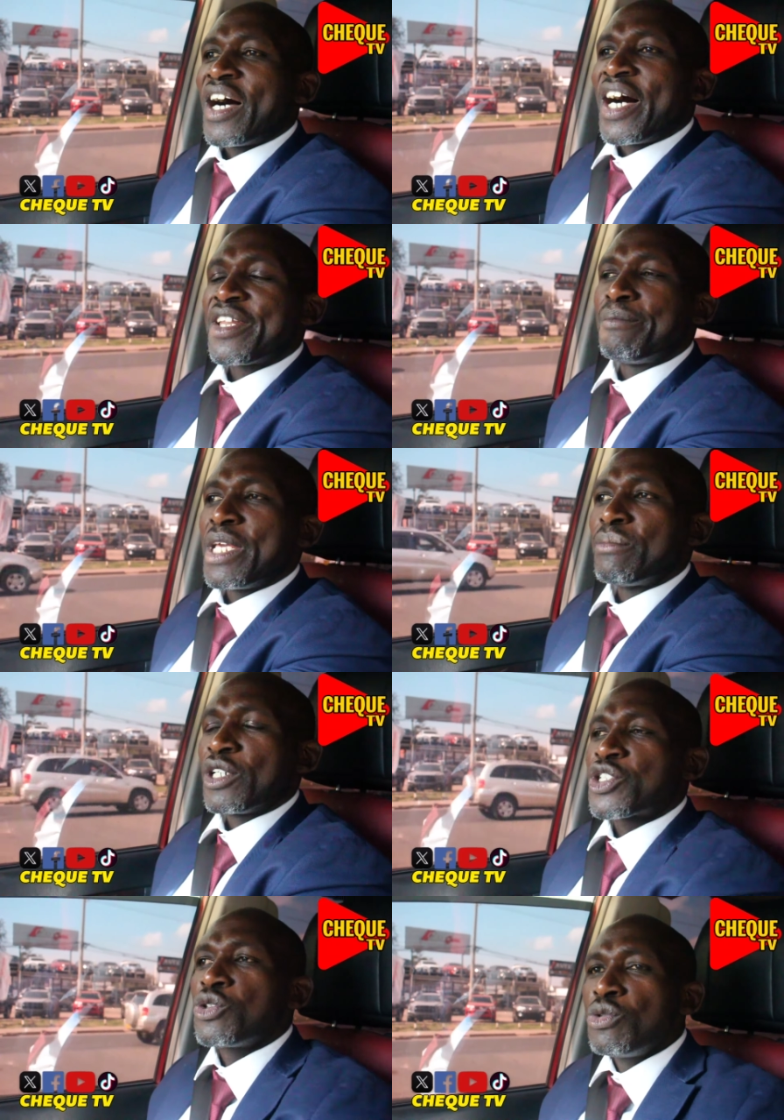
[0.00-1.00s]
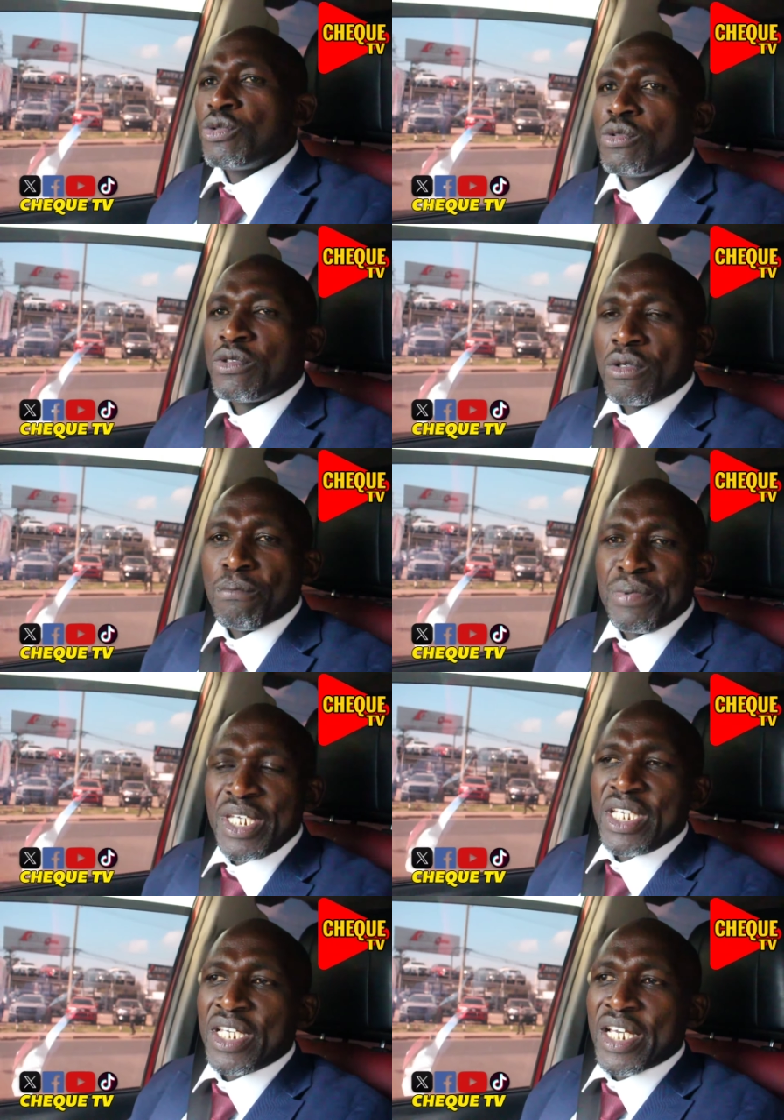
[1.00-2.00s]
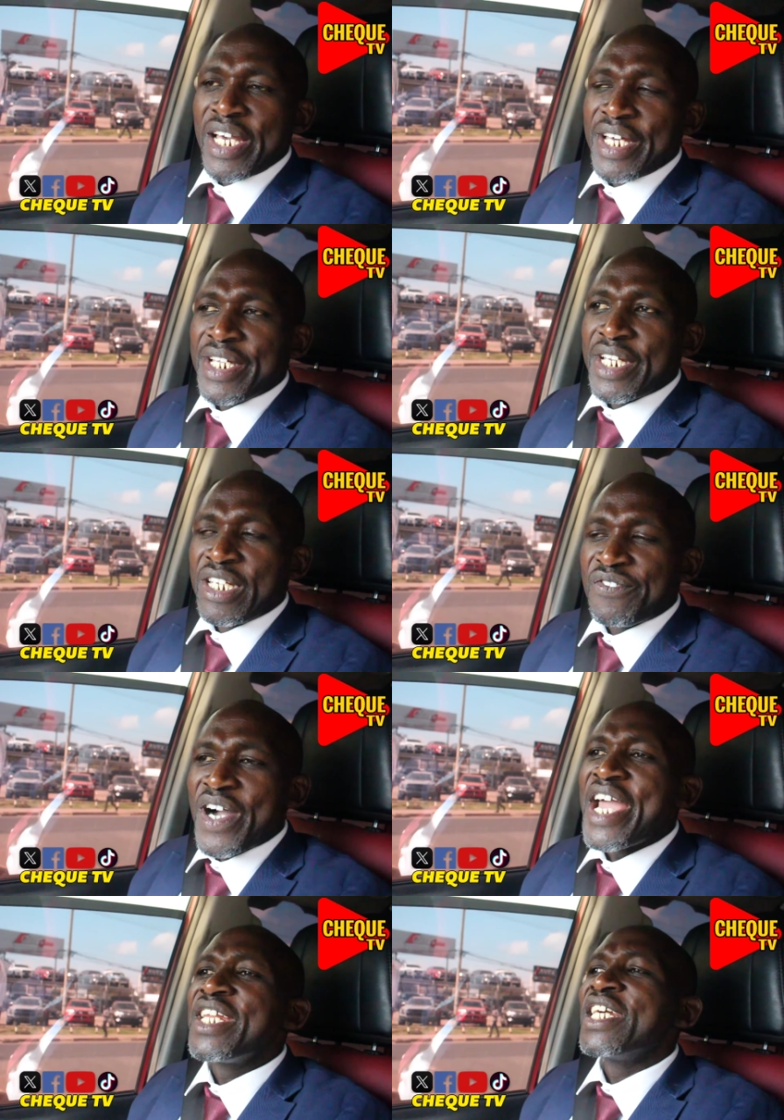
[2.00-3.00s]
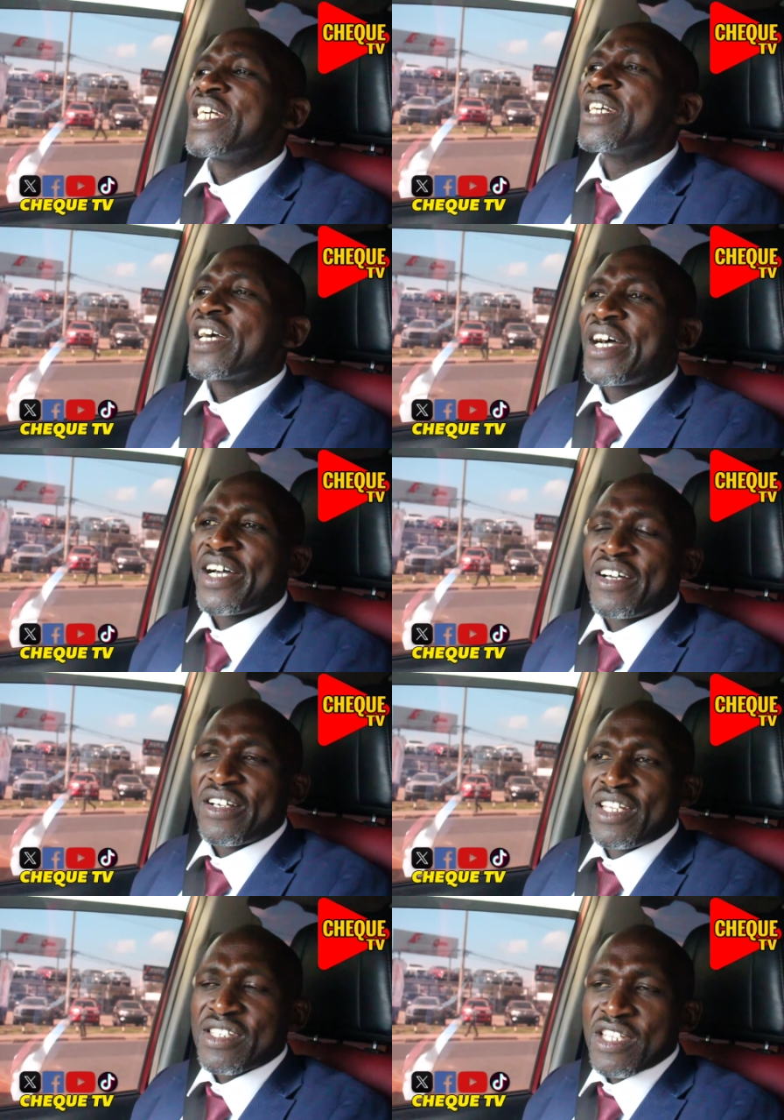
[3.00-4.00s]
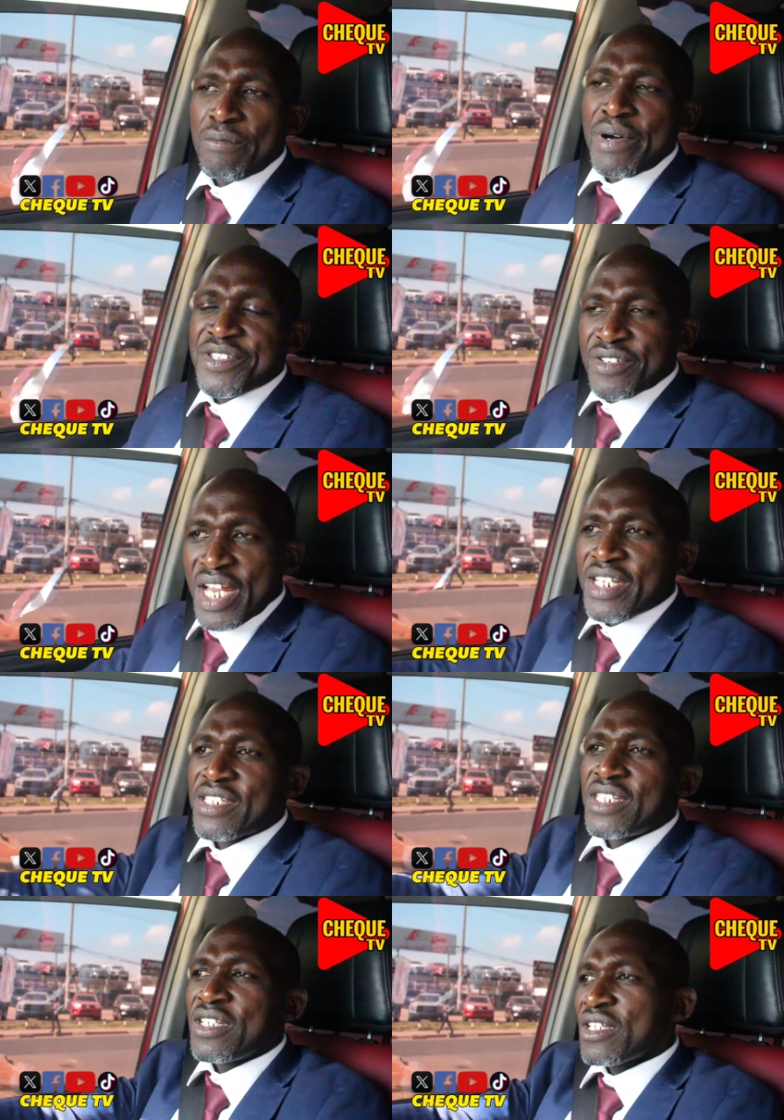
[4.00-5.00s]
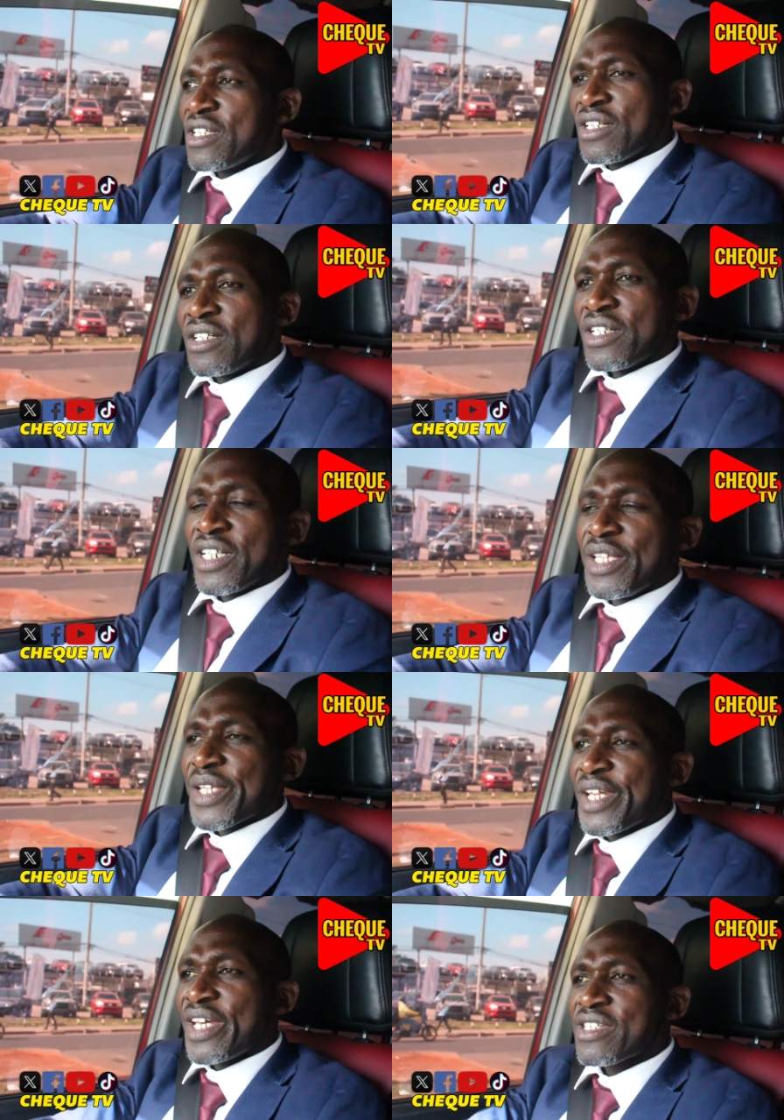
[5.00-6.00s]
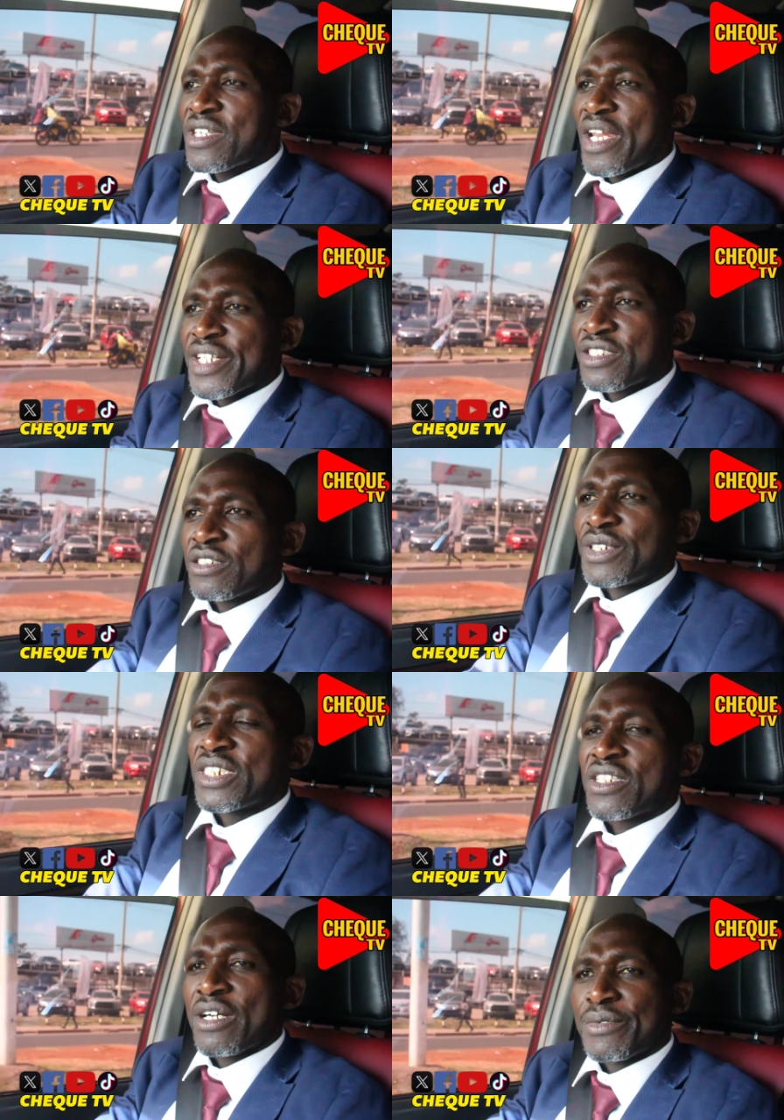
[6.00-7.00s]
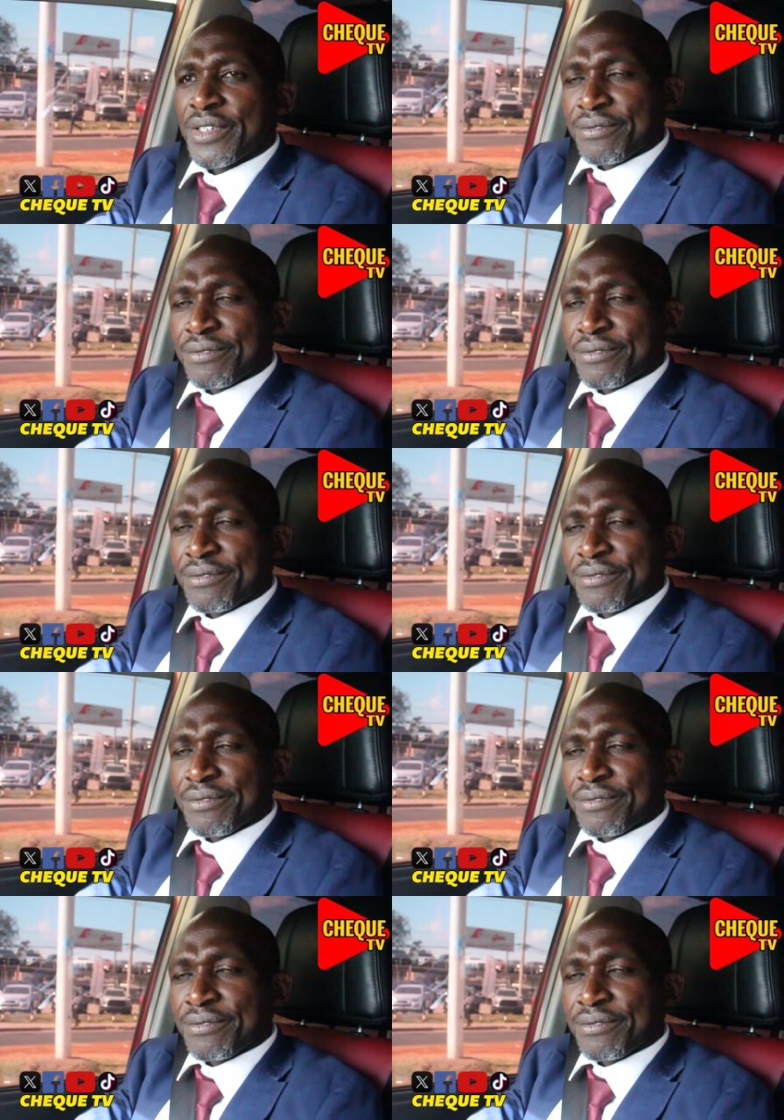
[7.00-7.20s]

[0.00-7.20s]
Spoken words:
and be able to be a defining, let's say, personality in the next election, which is coming.